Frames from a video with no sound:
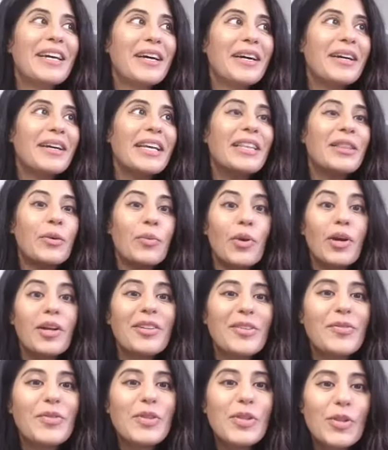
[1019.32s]
the
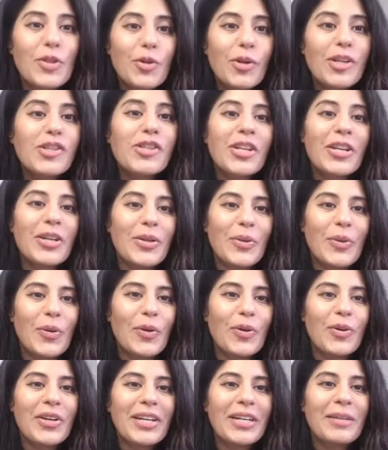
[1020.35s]
world of nutrition,
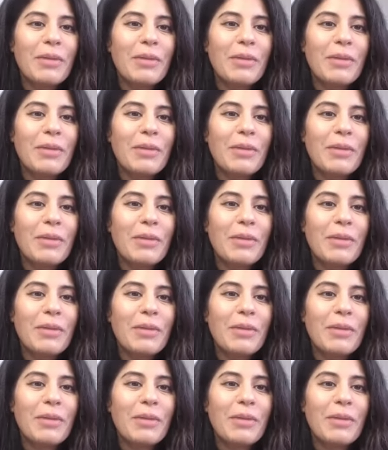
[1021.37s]
or in